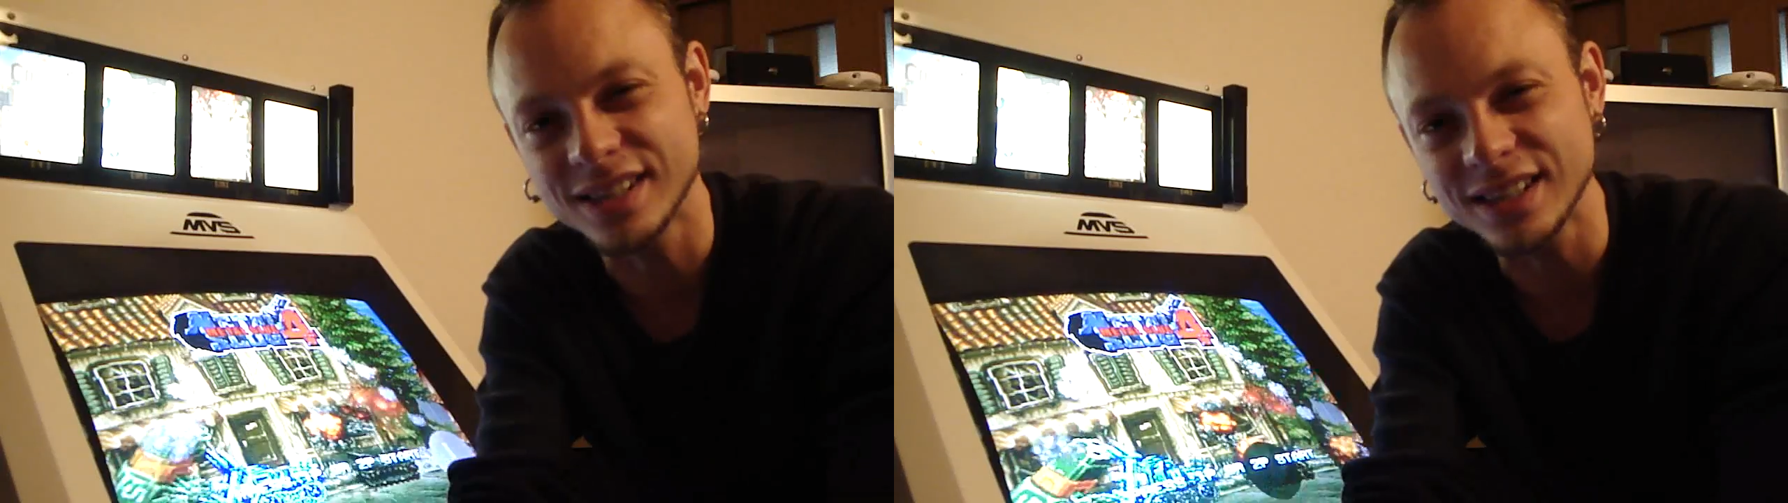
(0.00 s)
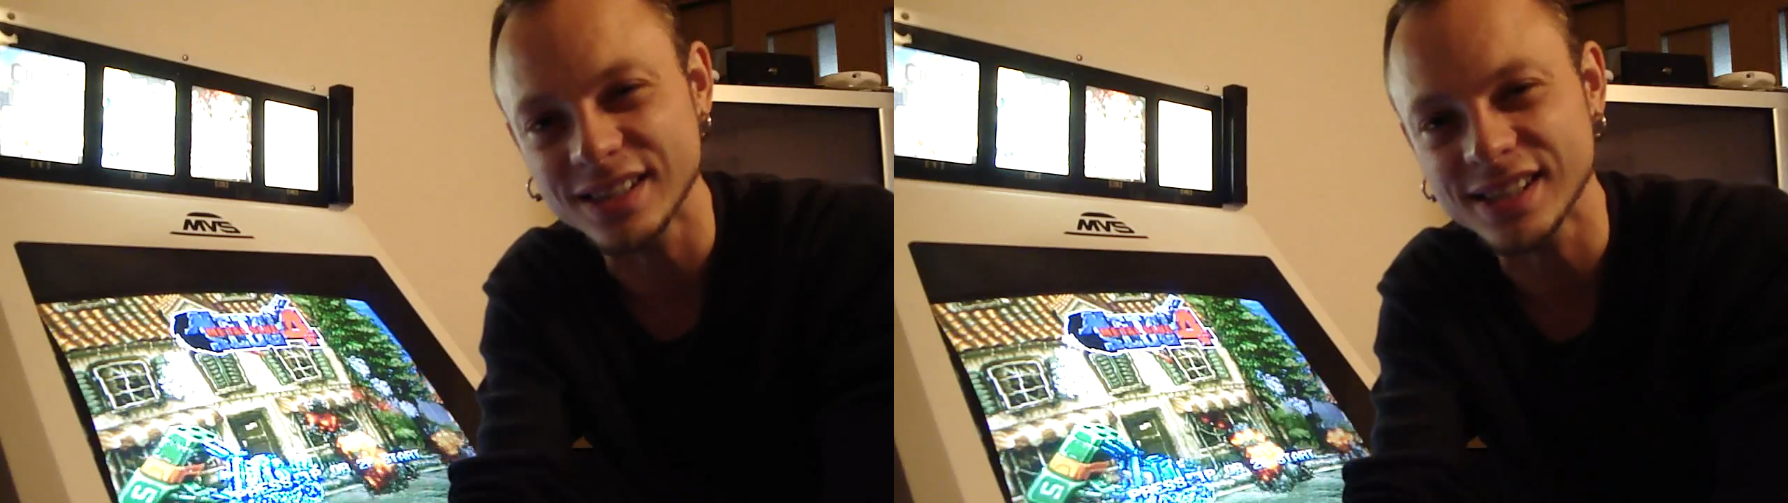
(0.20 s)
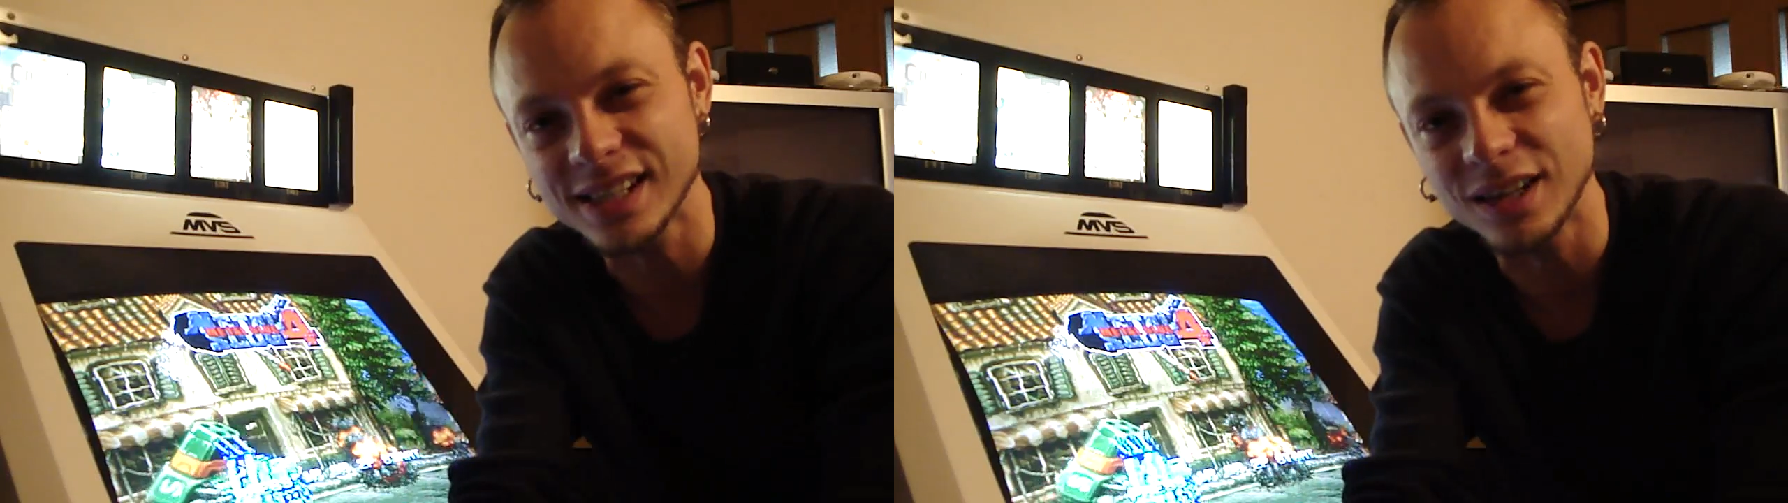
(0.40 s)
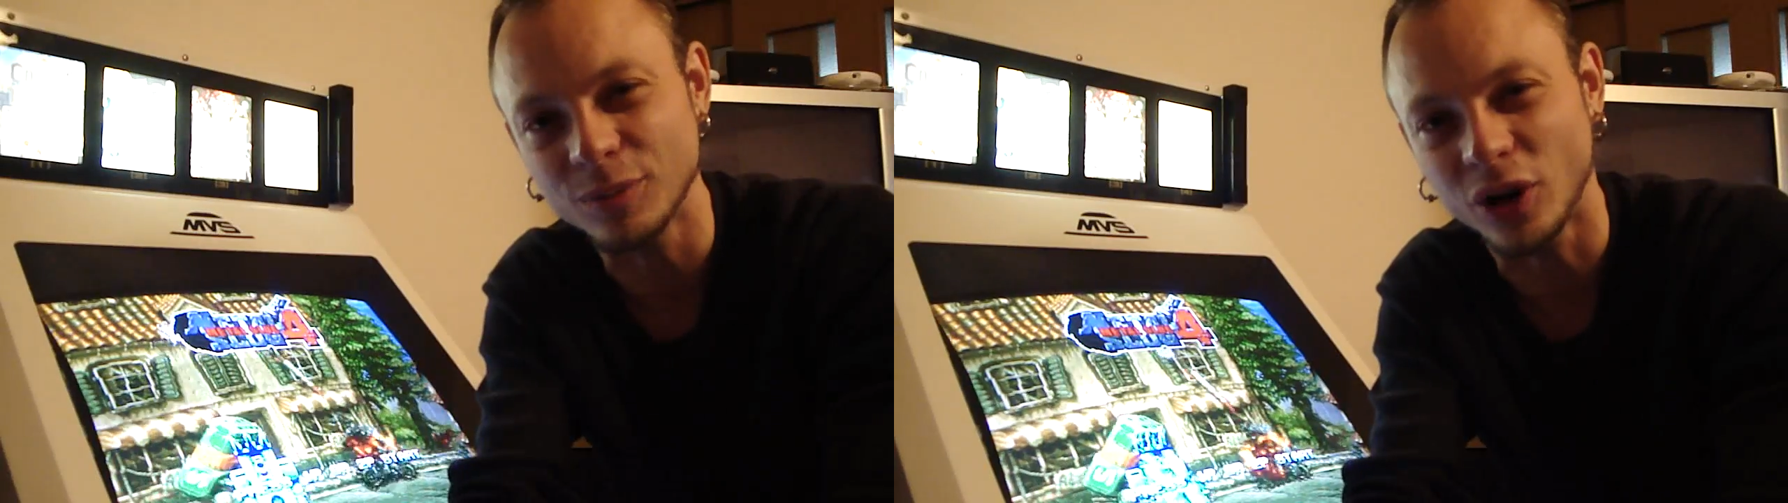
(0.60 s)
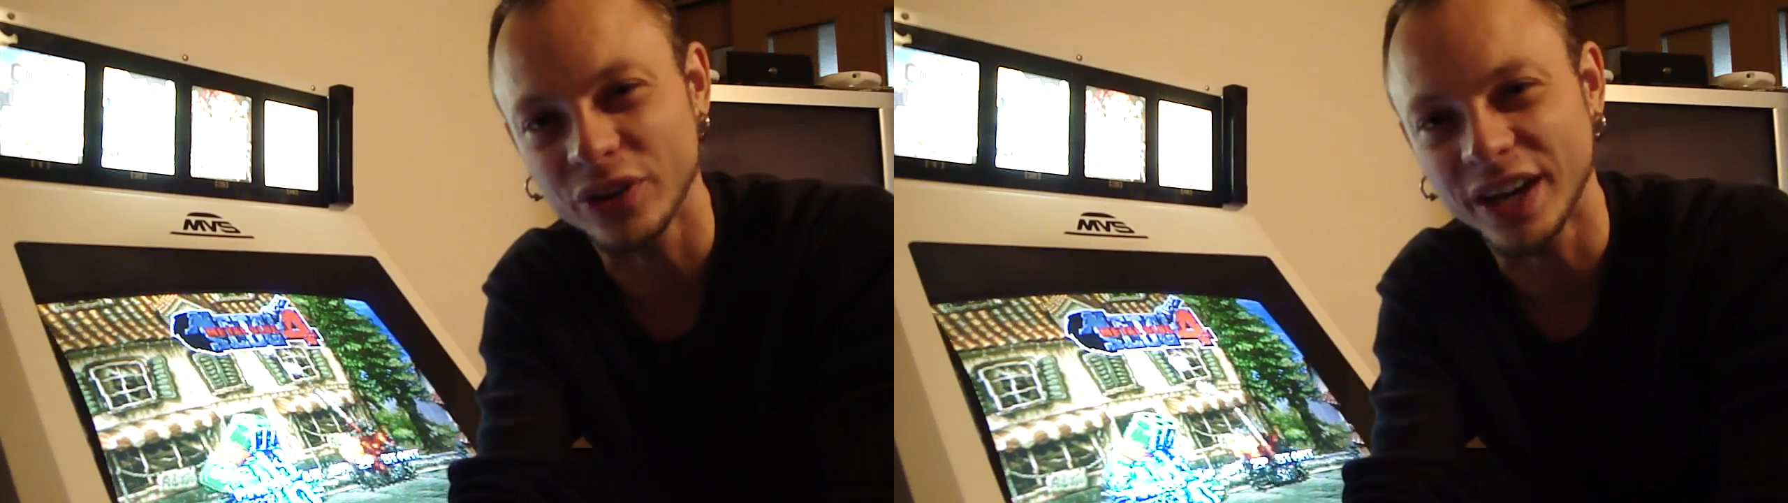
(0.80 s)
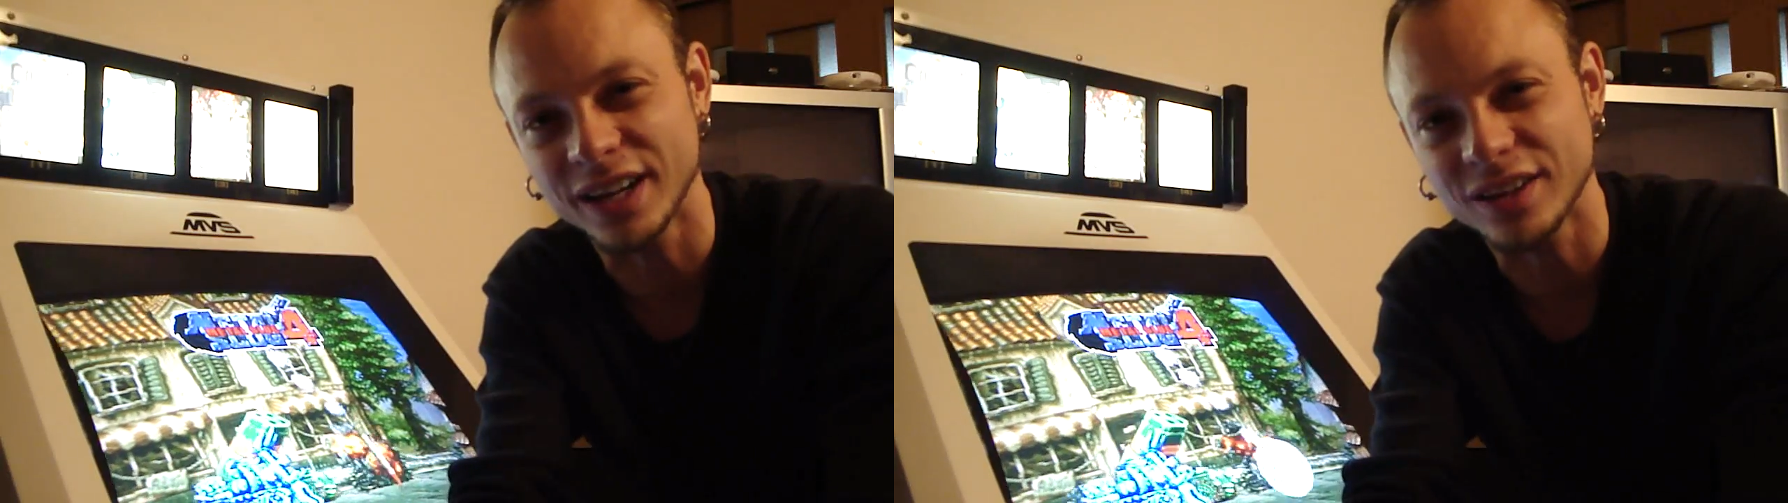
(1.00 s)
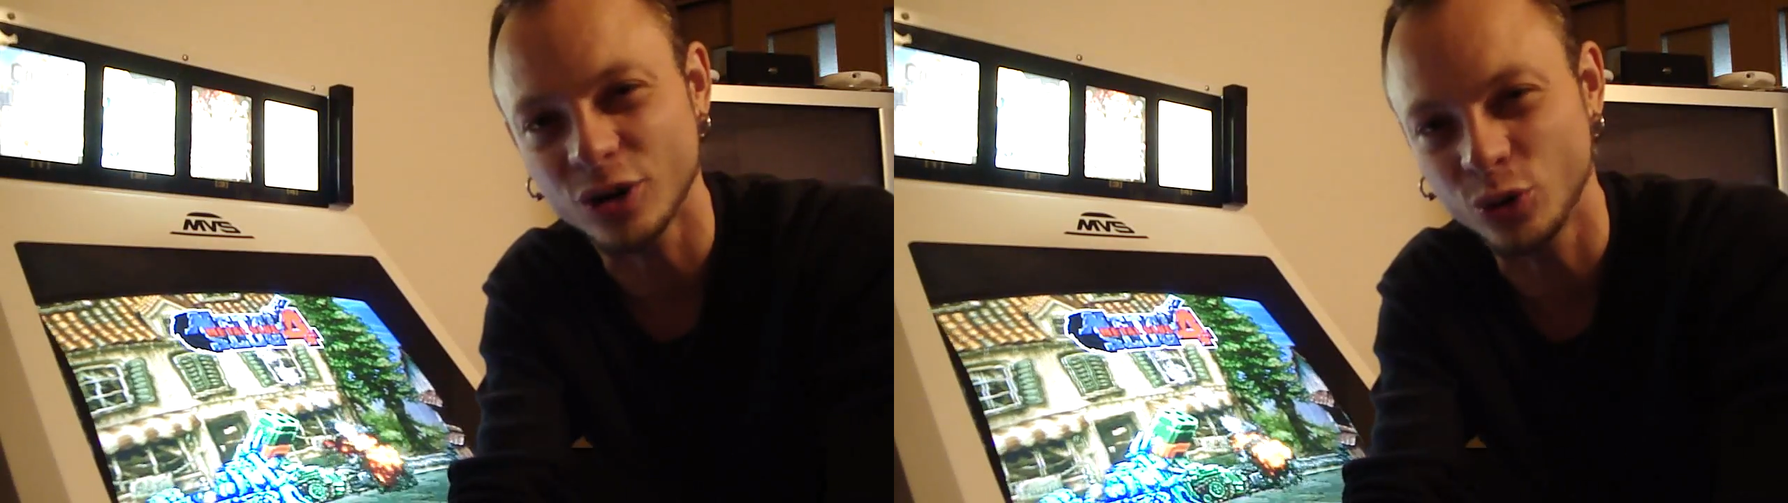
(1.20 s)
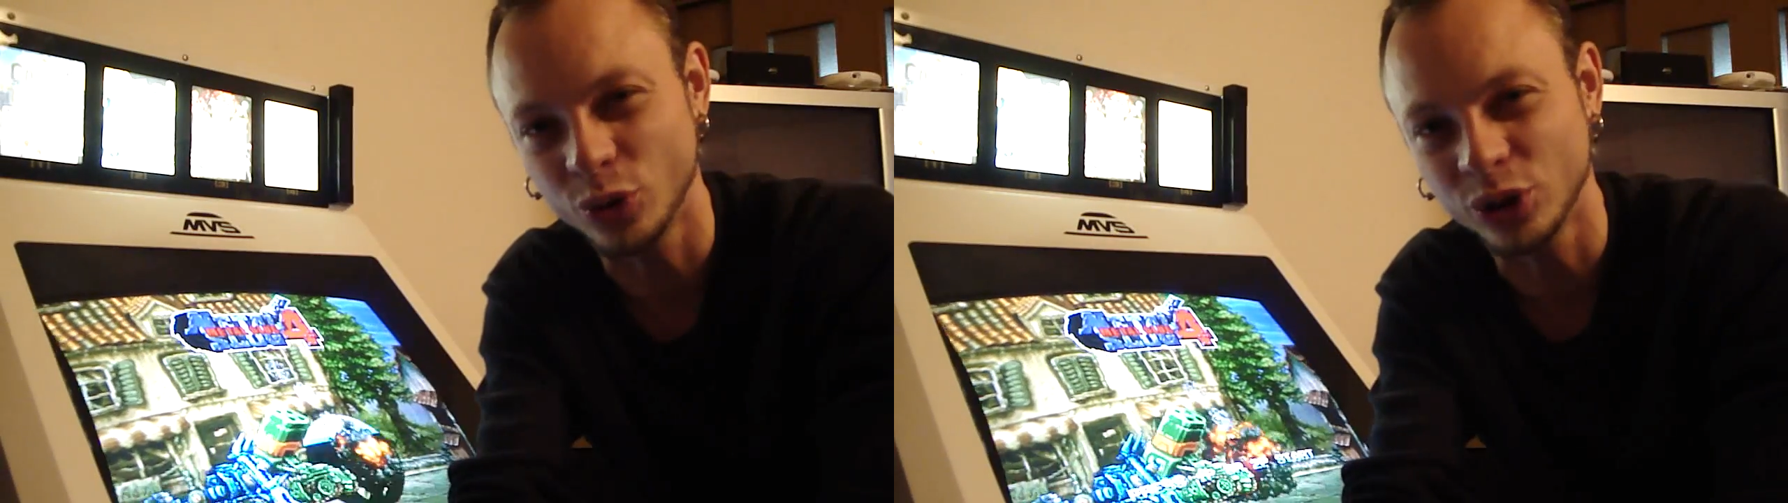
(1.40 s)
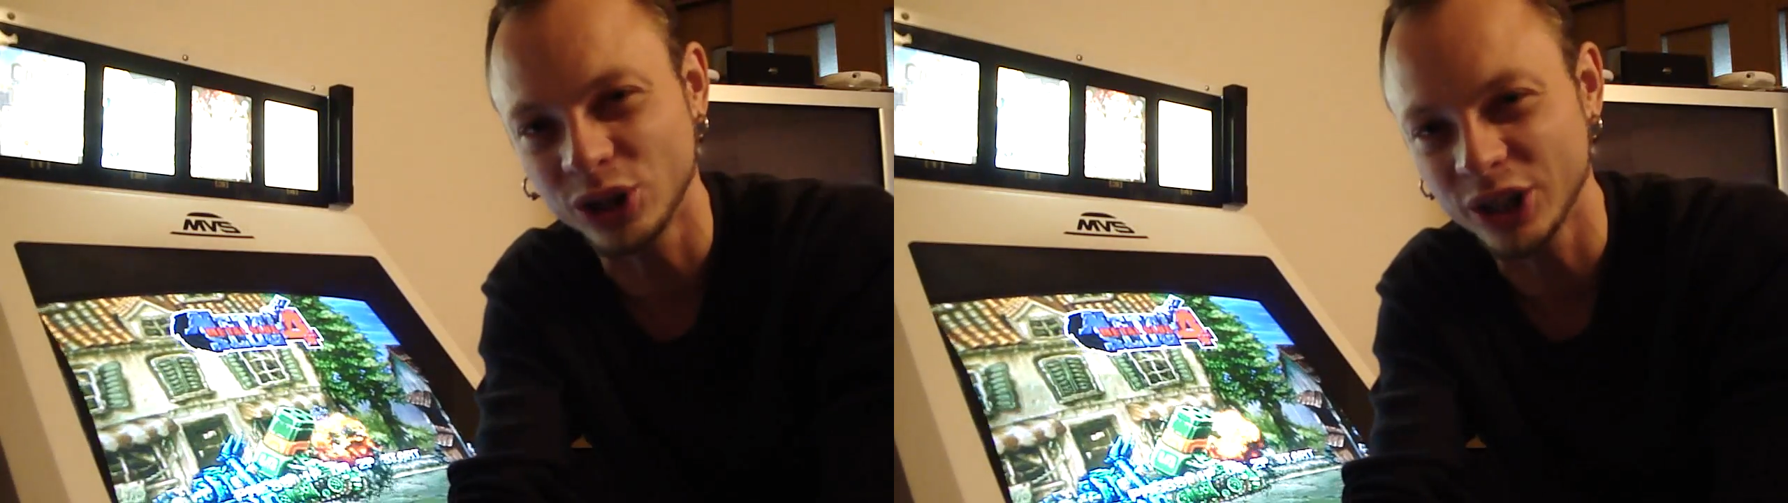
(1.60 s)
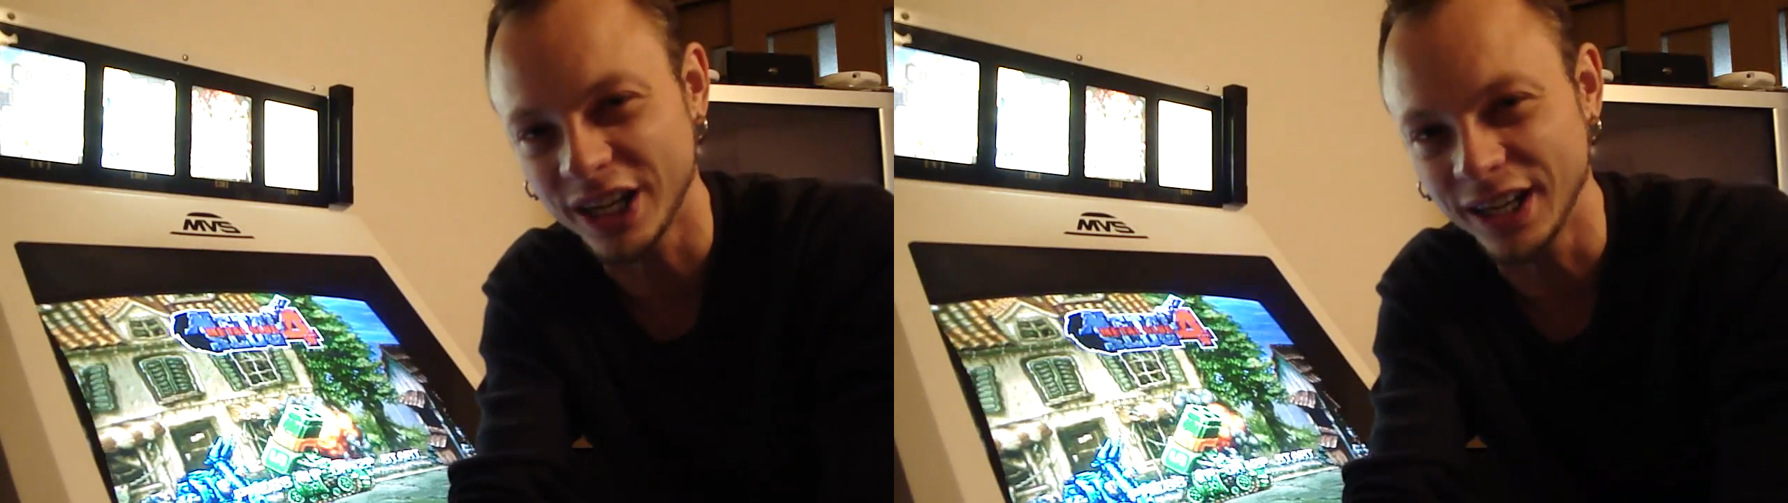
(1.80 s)
didn't seem all that cool
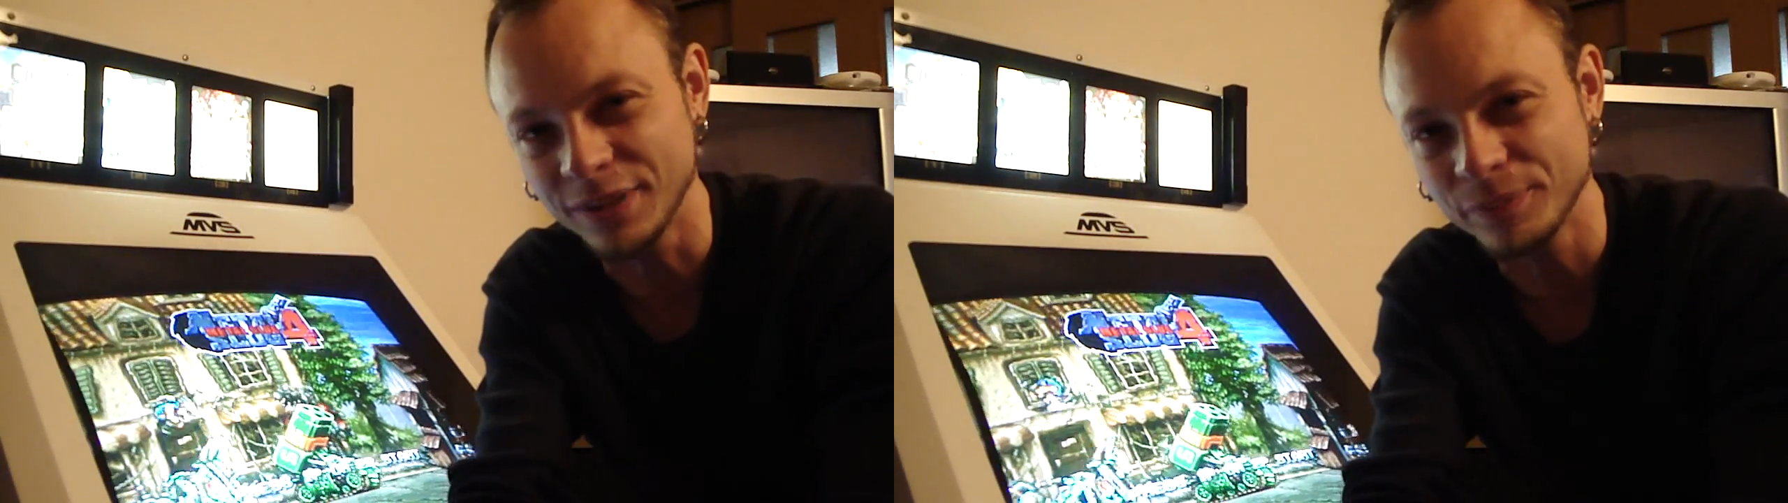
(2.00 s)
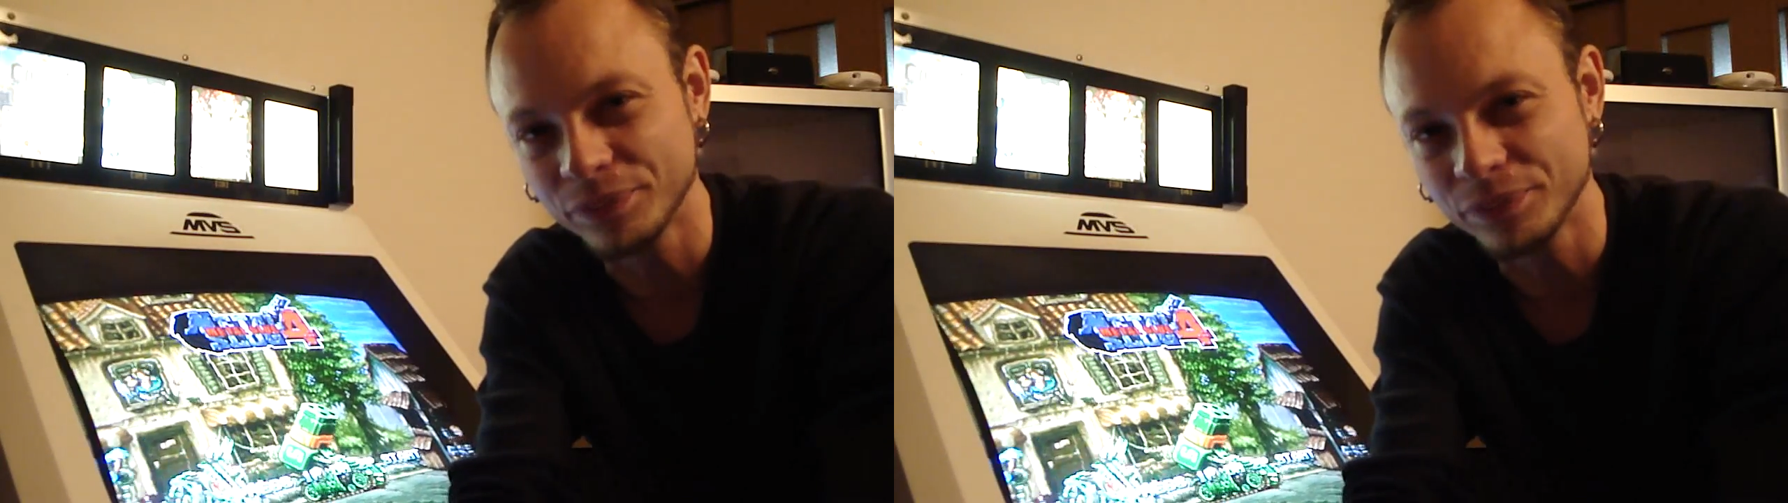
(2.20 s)
looking.